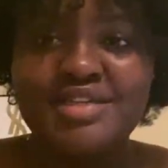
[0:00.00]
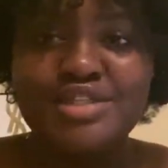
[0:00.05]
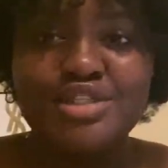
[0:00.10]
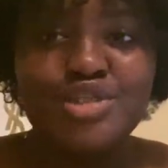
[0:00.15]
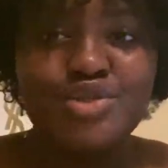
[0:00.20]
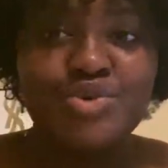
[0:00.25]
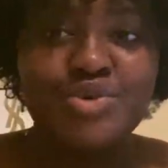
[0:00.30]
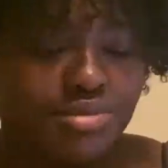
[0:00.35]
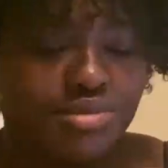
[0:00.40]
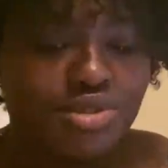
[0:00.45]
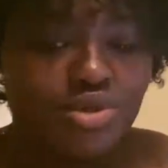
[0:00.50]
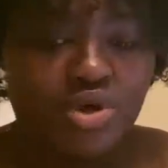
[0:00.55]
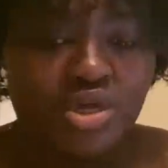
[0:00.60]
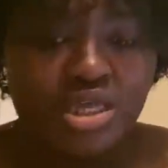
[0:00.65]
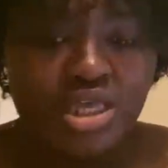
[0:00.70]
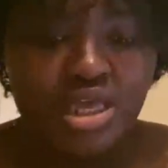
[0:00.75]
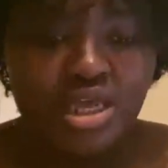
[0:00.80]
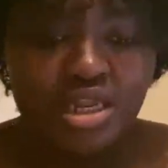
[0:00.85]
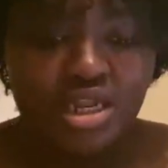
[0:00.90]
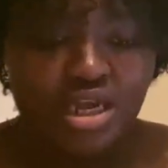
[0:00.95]
do it. So I
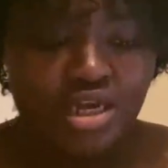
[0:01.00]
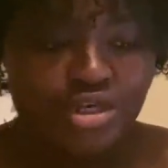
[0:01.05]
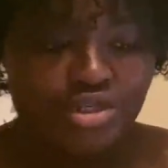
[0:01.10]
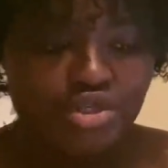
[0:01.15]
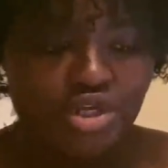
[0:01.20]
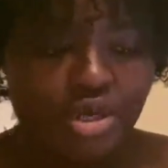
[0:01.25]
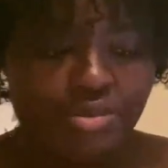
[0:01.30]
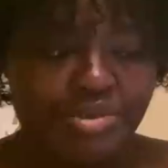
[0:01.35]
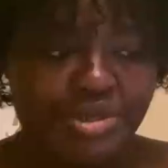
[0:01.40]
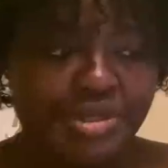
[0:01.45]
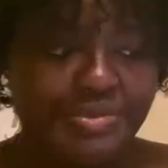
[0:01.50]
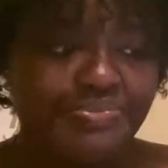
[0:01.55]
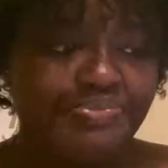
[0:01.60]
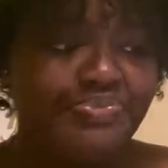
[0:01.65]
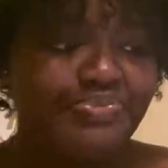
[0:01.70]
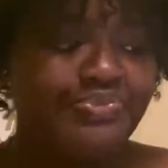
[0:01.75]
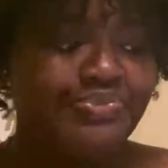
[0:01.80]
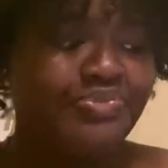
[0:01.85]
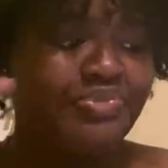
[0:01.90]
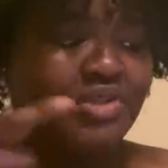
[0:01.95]
can't airdrop it.
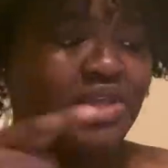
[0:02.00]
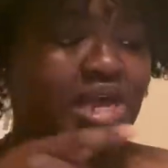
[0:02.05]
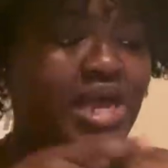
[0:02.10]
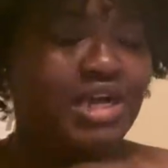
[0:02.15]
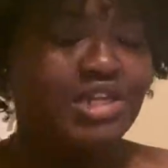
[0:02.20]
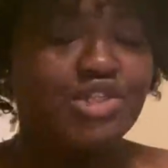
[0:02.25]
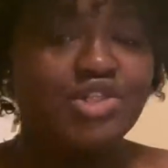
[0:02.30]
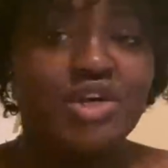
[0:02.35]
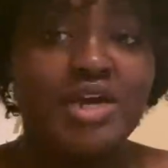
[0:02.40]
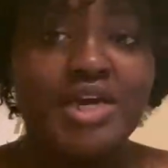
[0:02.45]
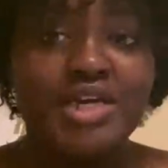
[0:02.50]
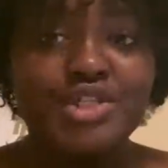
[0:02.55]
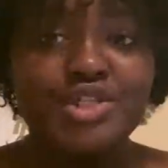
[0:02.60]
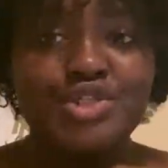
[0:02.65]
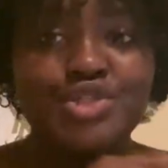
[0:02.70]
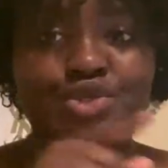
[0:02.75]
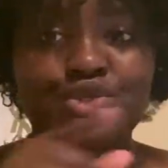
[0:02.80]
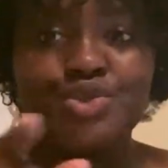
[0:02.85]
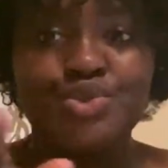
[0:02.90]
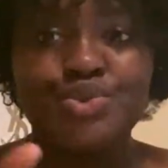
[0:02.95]
I tried
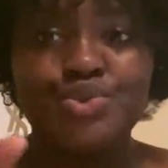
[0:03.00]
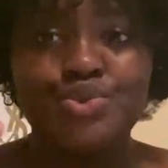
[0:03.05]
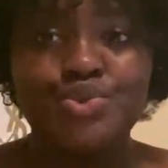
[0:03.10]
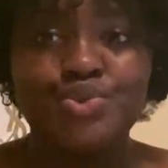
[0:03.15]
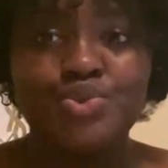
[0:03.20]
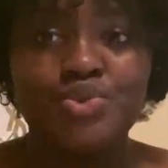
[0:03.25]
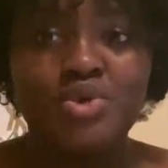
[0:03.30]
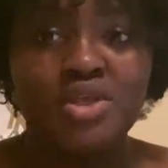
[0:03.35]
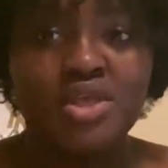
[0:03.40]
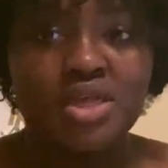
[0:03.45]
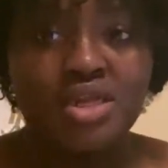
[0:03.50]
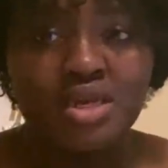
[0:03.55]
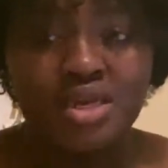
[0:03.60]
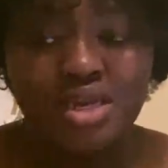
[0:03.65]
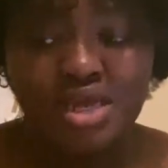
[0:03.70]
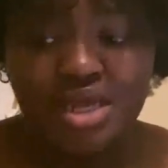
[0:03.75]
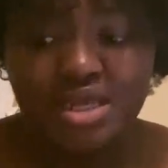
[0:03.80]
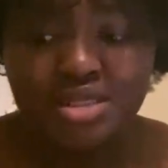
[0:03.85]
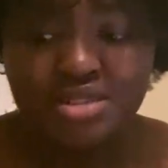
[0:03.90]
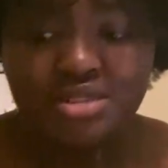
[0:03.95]
to
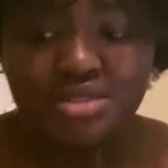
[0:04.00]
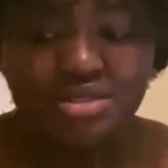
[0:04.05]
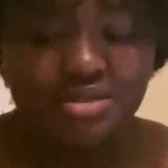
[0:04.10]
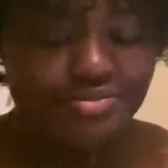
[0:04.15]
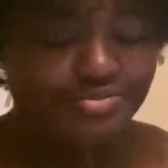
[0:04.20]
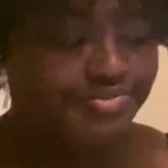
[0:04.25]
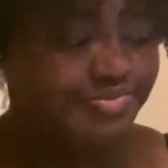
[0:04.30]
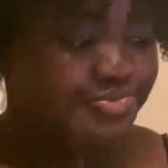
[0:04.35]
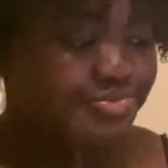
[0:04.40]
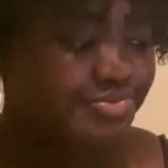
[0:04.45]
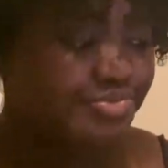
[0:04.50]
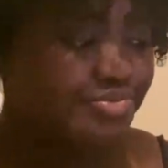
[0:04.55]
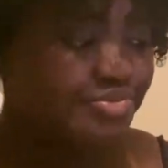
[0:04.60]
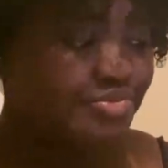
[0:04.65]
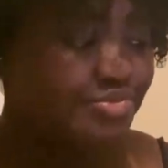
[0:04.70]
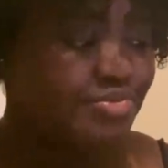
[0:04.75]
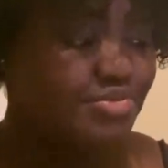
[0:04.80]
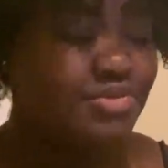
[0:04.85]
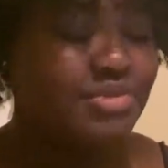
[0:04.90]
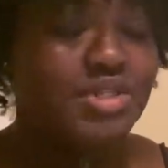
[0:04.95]
connect
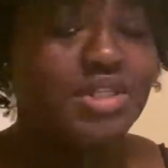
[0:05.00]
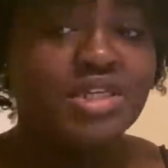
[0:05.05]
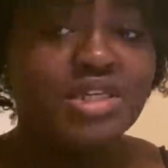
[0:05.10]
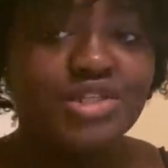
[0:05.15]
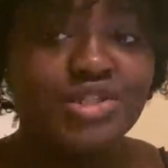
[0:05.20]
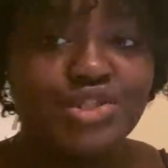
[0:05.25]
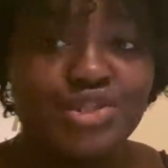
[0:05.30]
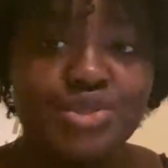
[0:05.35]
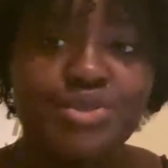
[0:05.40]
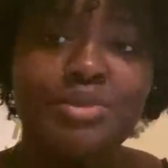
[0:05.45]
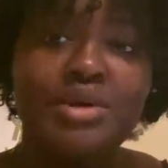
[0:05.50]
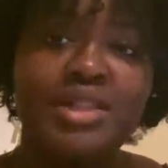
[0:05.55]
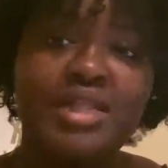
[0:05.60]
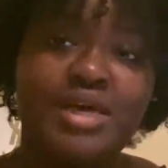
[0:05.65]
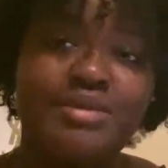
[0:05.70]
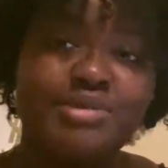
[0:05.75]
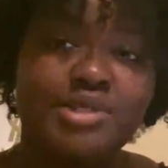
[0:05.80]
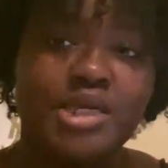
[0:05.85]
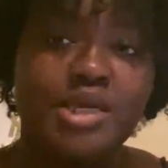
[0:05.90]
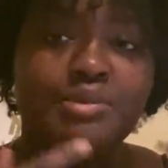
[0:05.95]
it to my
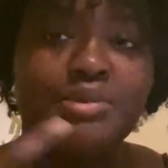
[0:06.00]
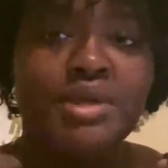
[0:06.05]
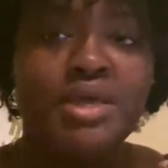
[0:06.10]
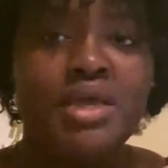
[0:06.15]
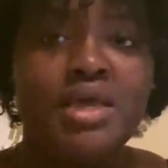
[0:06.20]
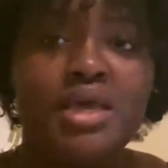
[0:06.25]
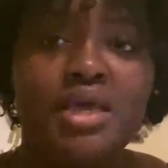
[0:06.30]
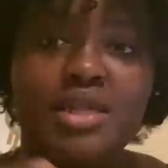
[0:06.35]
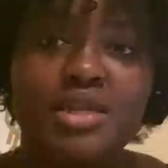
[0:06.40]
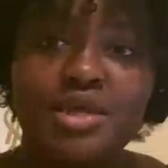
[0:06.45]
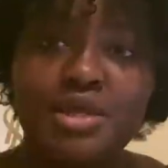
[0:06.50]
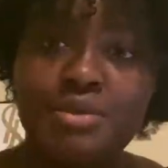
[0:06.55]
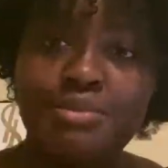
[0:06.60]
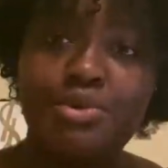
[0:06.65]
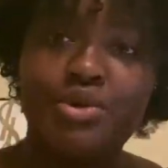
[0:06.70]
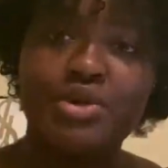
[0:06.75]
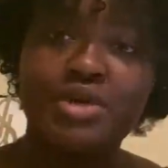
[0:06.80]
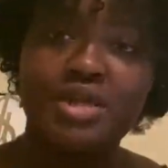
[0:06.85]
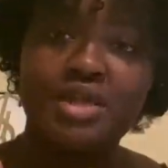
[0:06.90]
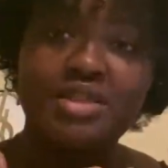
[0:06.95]
laptop and
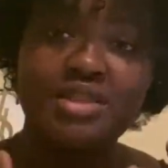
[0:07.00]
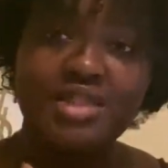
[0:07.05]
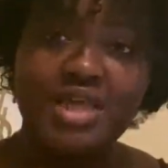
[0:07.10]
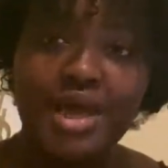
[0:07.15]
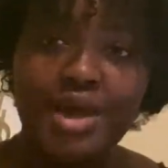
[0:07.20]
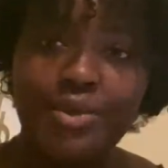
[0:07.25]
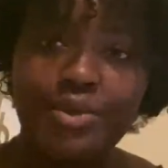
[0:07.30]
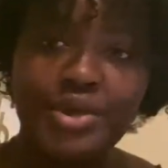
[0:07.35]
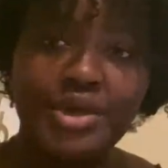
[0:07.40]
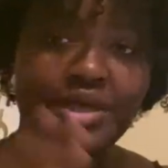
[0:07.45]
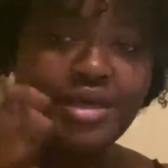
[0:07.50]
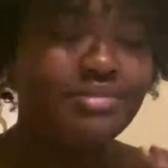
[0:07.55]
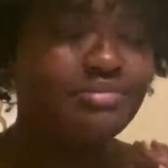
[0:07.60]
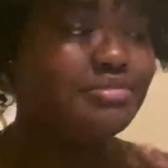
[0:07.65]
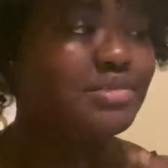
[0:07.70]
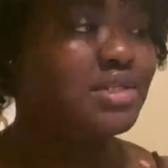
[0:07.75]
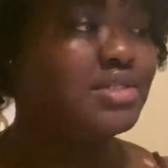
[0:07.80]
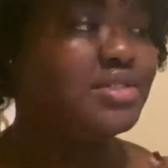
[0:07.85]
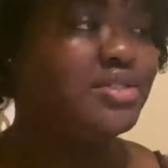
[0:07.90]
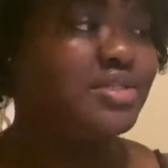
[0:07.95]
import it that
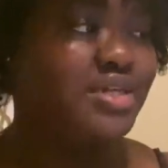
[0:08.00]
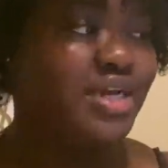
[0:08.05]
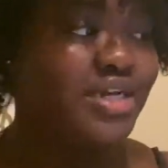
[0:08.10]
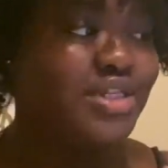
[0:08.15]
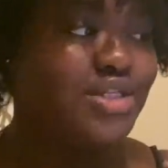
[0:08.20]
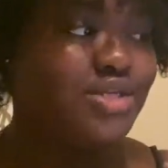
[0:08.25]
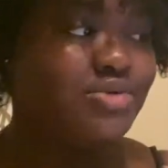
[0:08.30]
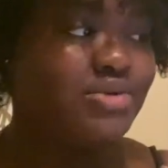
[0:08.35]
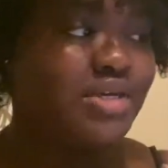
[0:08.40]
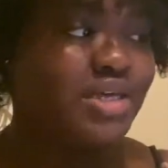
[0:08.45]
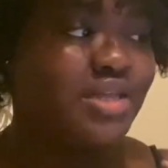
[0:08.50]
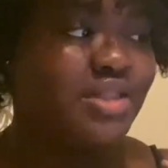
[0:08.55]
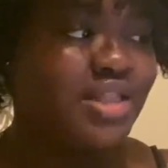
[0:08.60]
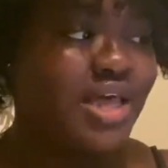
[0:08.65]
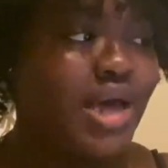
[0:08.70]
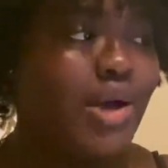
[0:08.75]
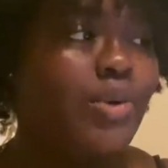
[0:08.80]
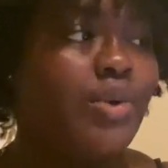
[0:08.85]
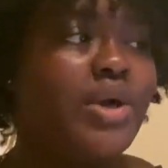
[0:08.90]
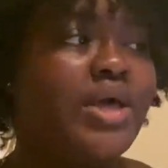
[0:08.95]
way. It's not doing it
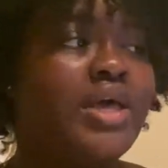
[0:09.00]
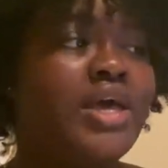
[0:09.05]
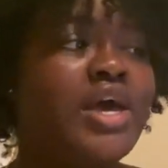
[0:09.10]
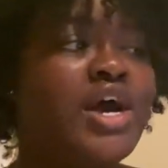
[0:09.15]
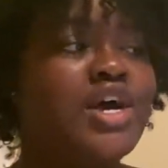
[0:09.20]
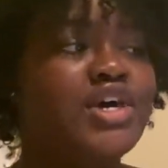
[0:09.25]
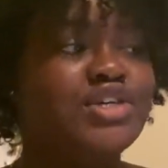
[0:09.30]
that way.